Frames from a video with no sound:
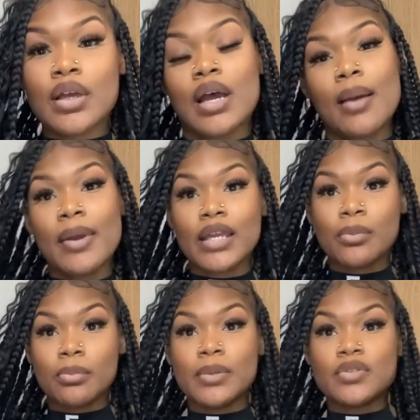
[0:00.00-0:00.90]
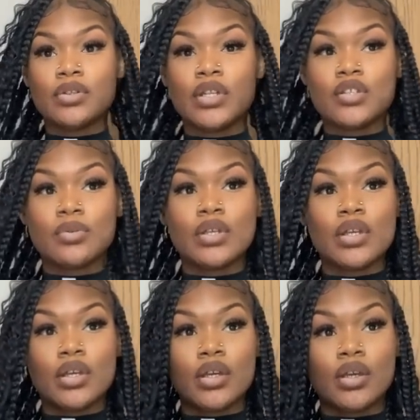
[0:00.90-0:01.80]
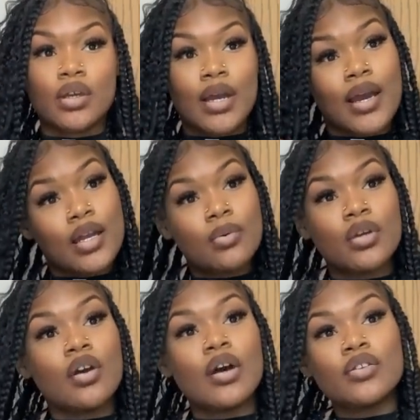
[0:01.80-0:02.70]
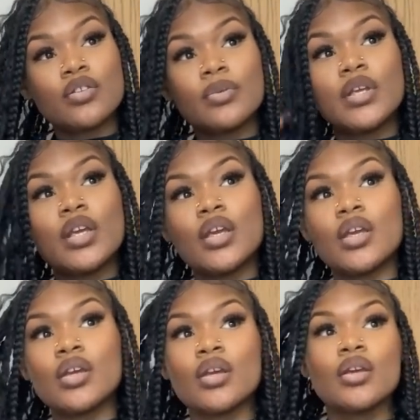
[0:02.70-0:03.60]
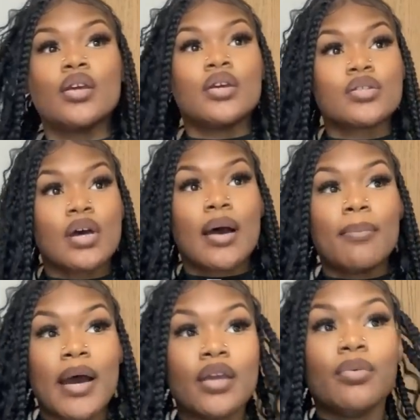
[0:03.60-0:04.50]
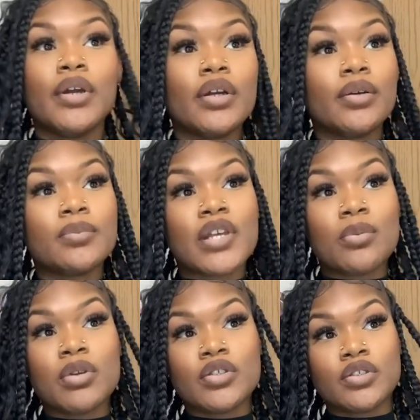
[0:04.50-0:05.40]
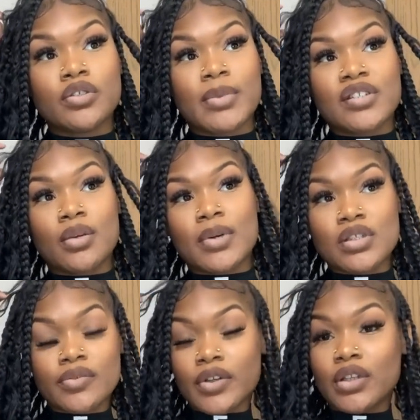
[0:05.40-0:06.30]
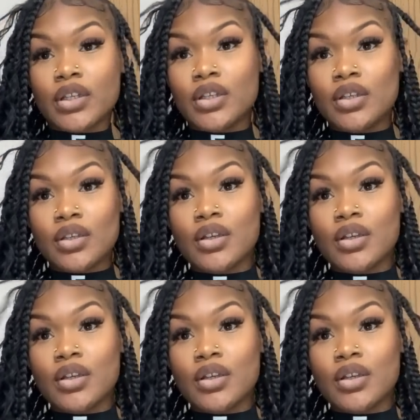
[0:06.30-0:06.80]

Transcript: I might keep them up till next weekend. I kind of want to go out this weekend. So I might wear them, take pictures, might take myself out to eat.